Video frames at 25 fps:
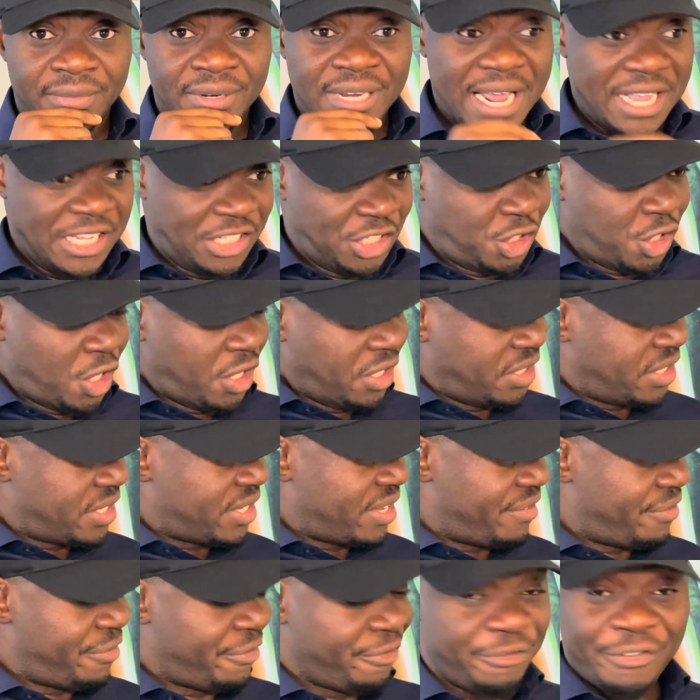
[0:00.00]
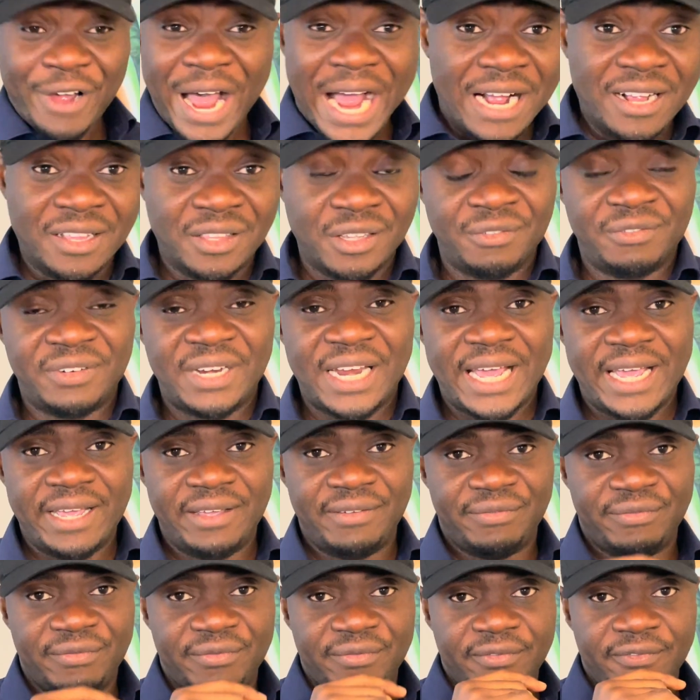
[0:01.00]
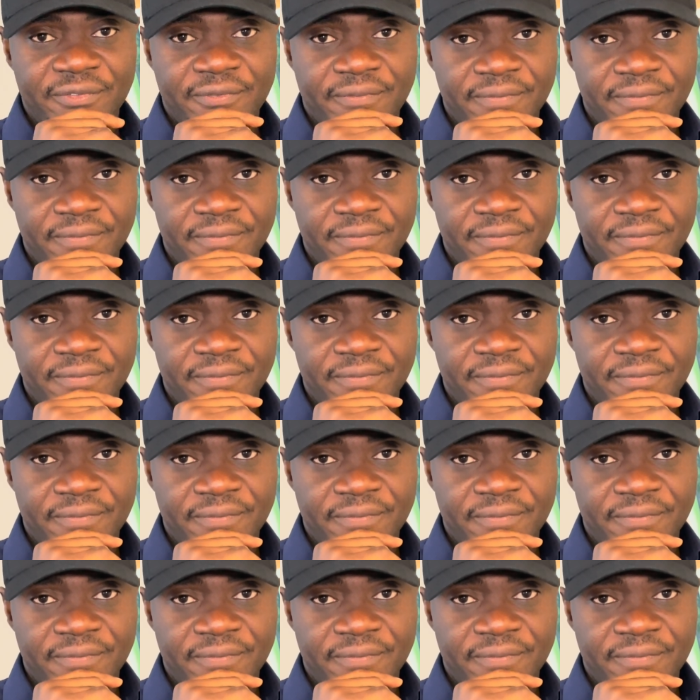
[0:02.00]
That's just the fact of life.